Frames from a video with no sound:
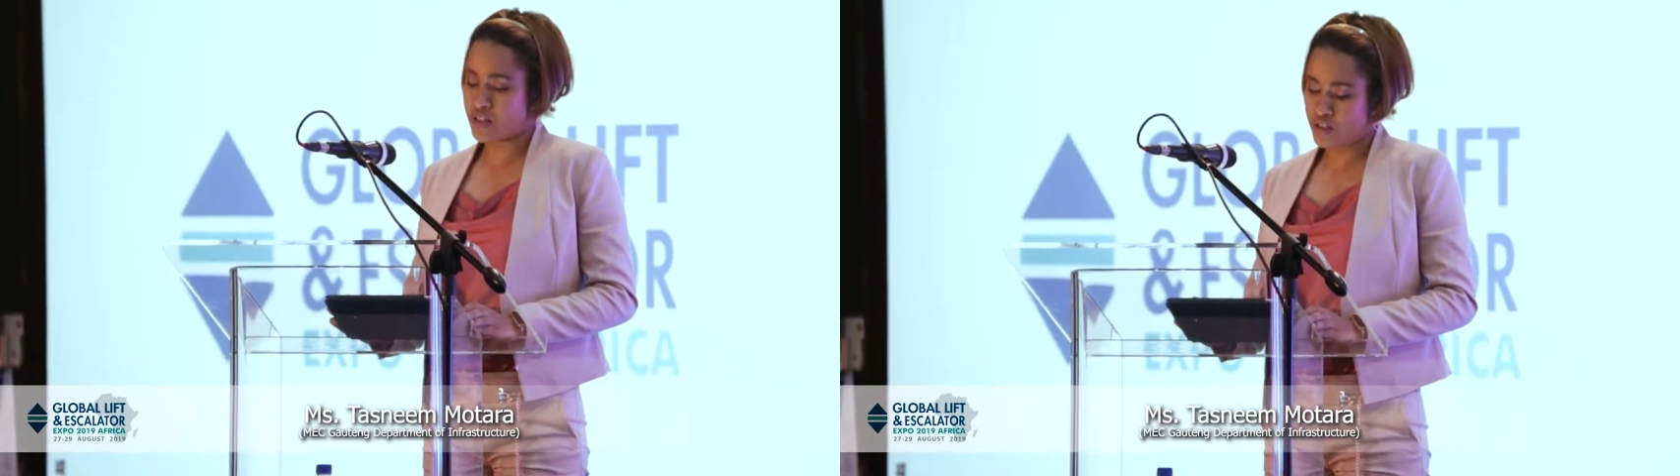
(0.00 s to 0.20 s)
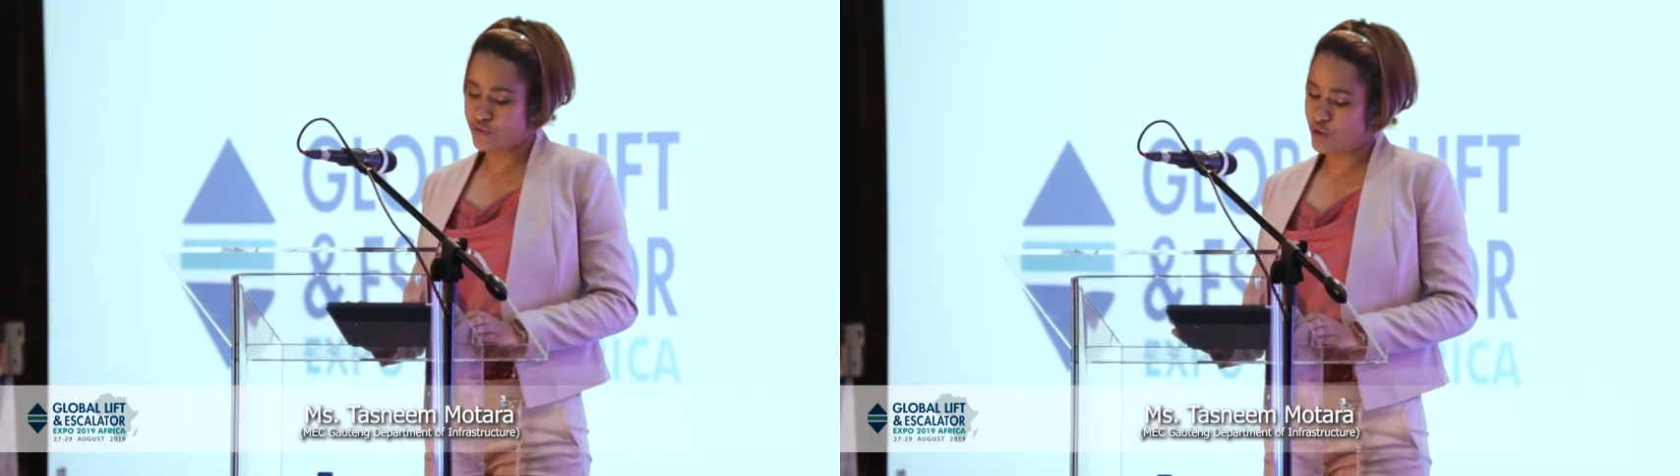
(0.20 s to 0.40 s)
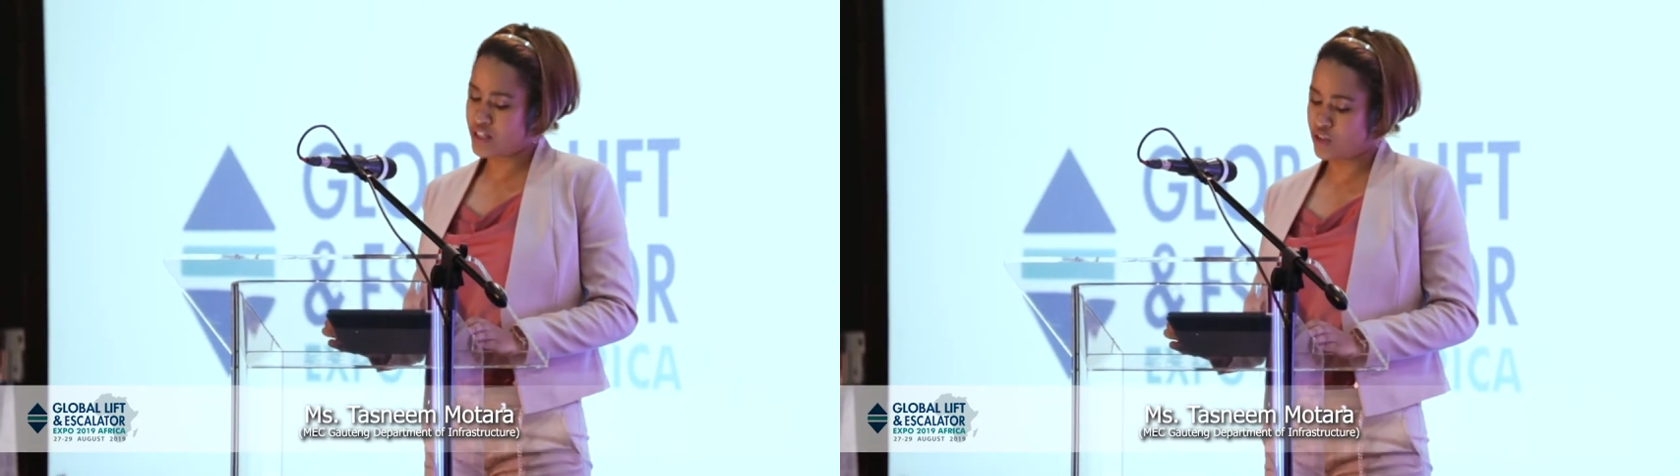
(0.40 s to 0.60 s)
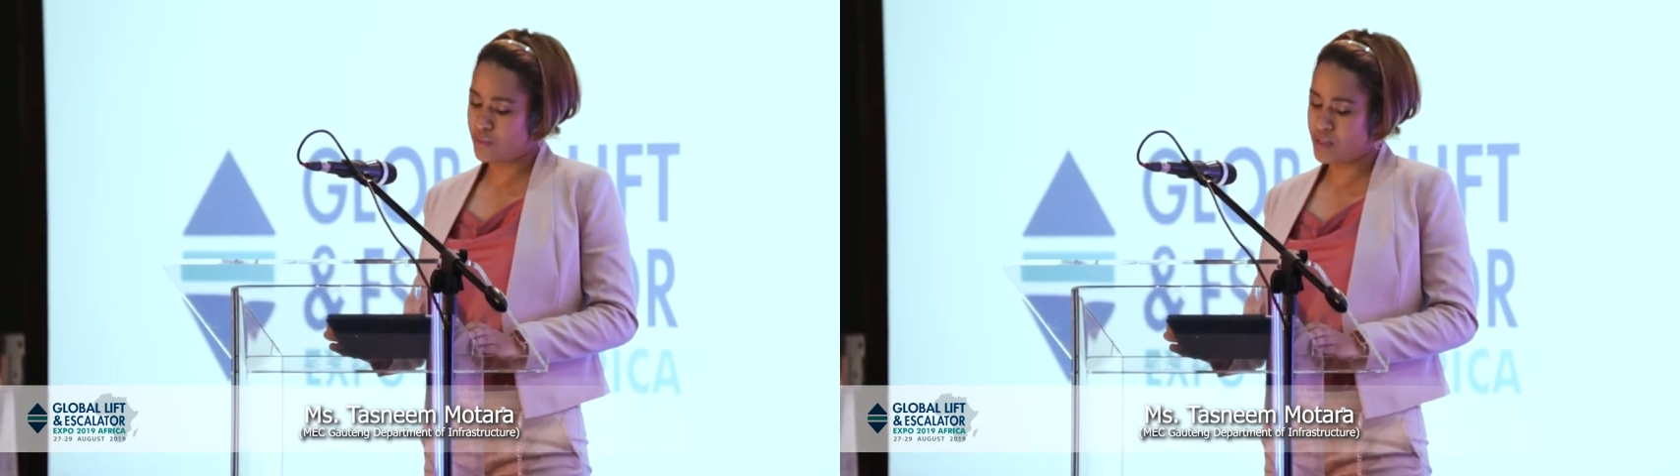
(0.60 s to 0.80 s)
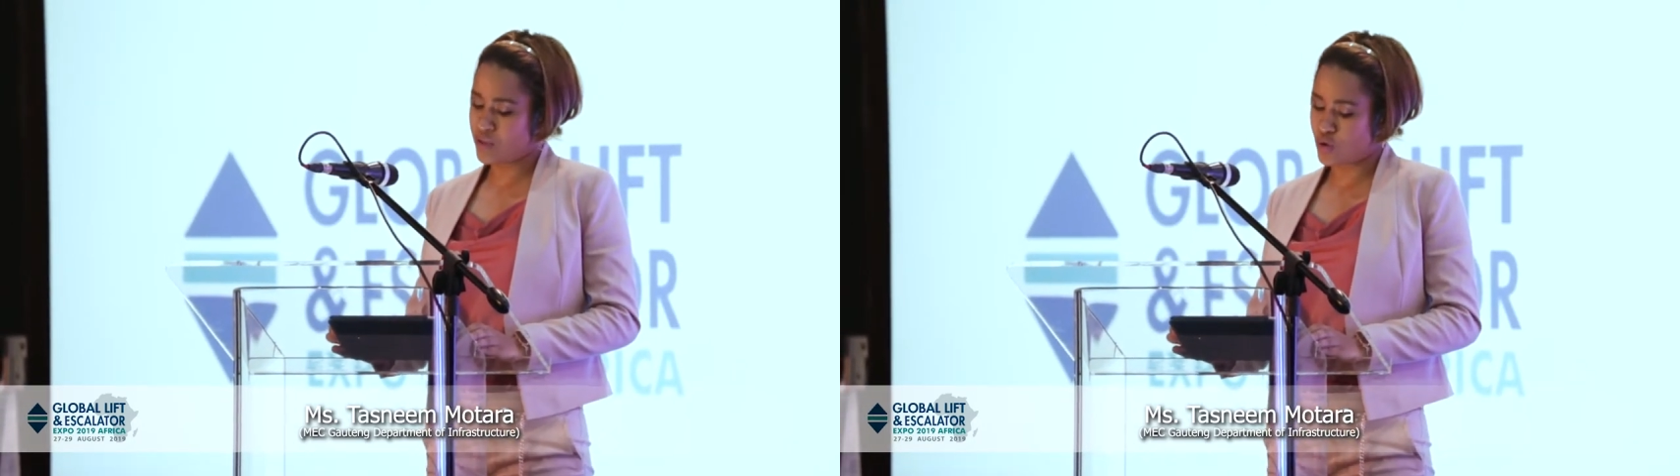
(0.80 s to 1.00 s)
target for
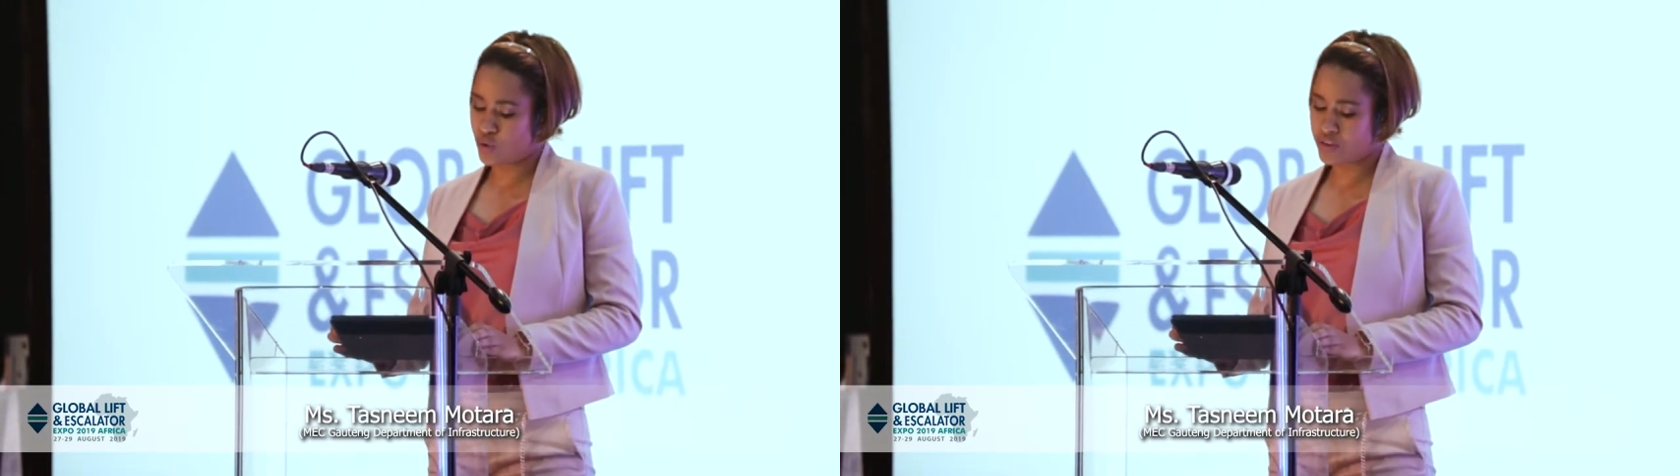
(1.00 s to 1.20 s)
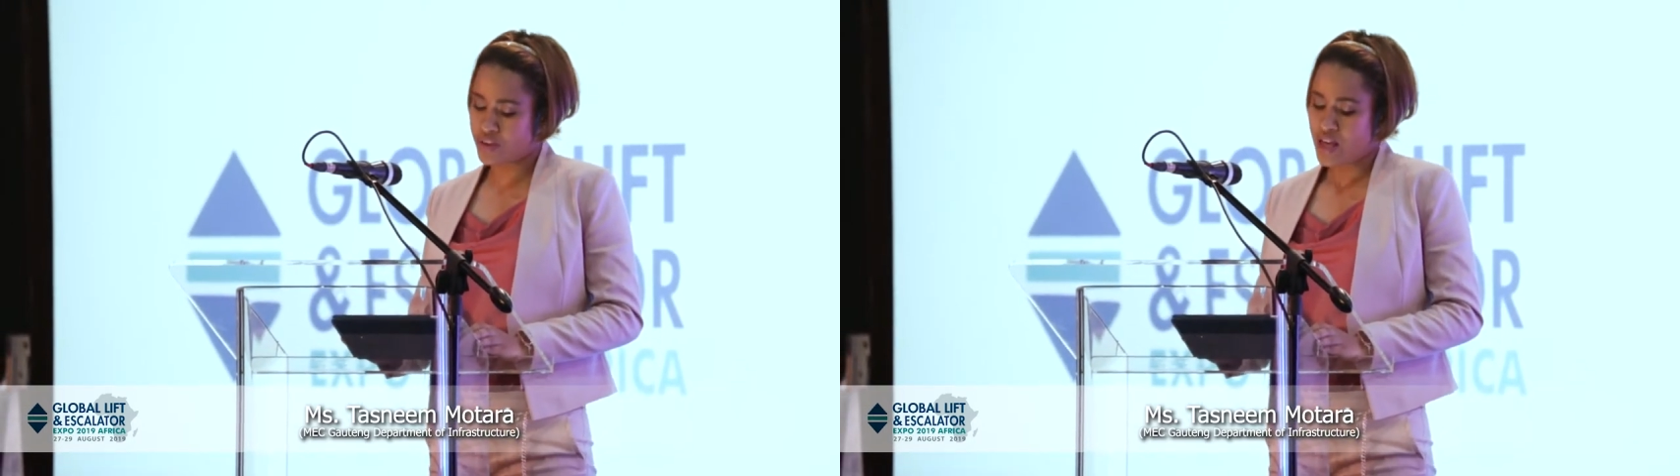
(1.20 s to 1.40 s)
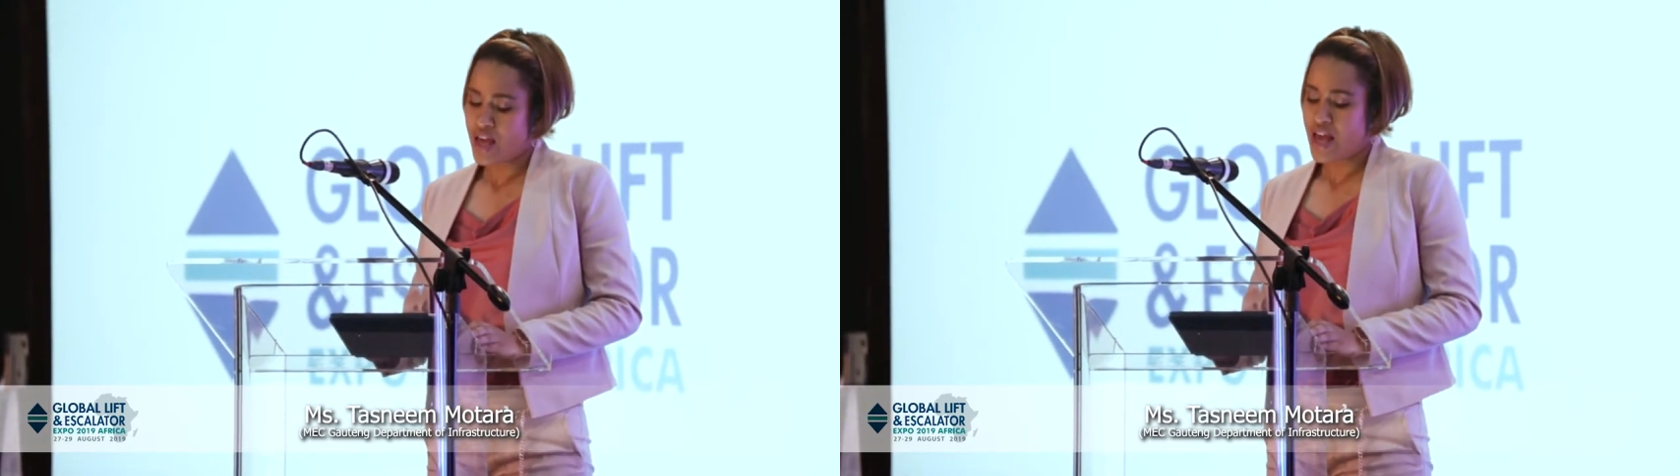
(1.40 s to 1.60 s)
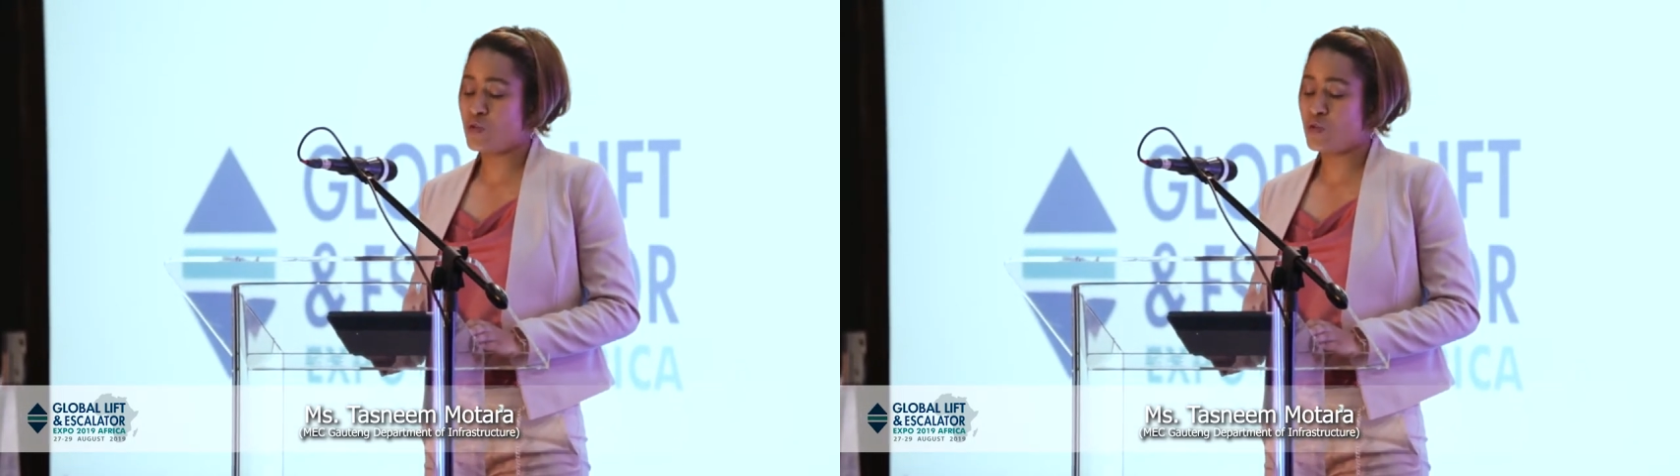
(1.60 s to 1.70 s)
economic growth,